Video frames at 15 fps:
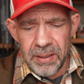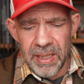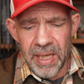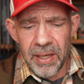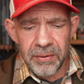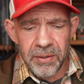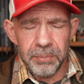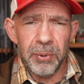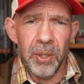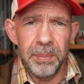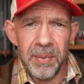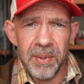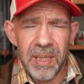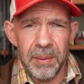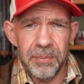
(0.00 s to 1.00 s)
Now, the
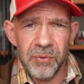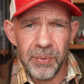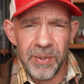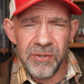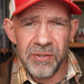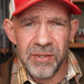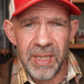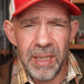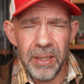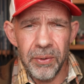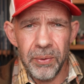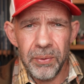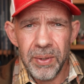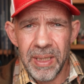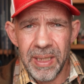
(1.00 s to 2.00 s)
problem comes with
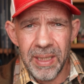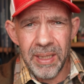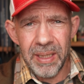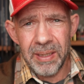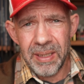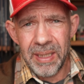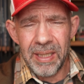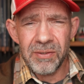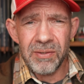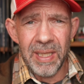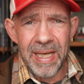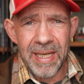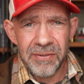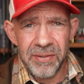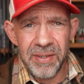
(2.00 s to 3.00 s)
steel. Uh, it's
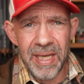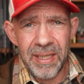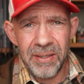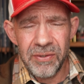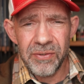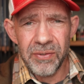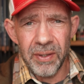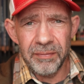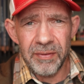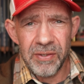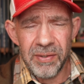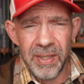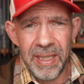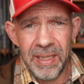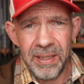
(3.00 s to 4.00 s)
less dense,
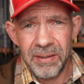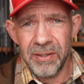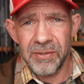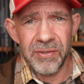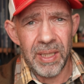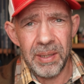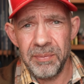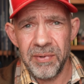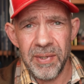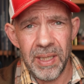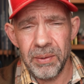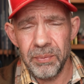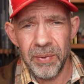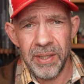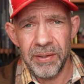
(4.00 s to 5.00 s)
obviously. The same
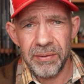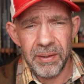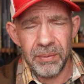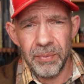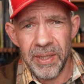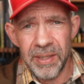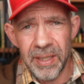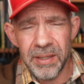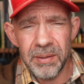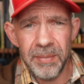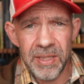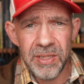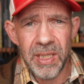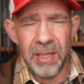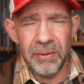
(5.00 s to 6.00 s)
thing with, with other
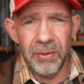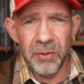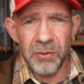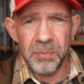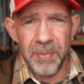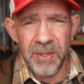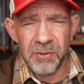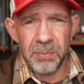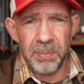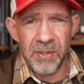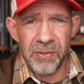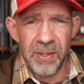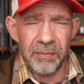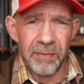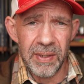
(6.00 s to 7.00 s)
materials, but
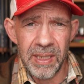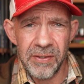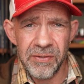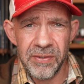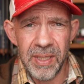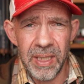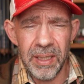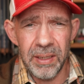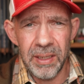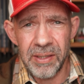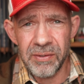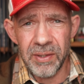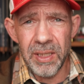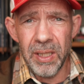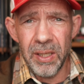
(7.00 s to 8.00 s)
specifically steel
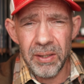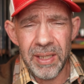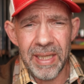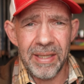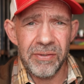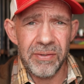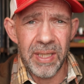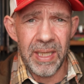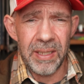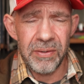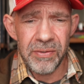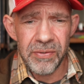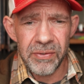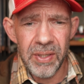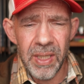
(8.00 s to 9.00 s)
is a lot less
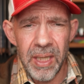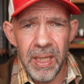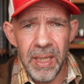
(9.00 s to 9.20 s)
dense.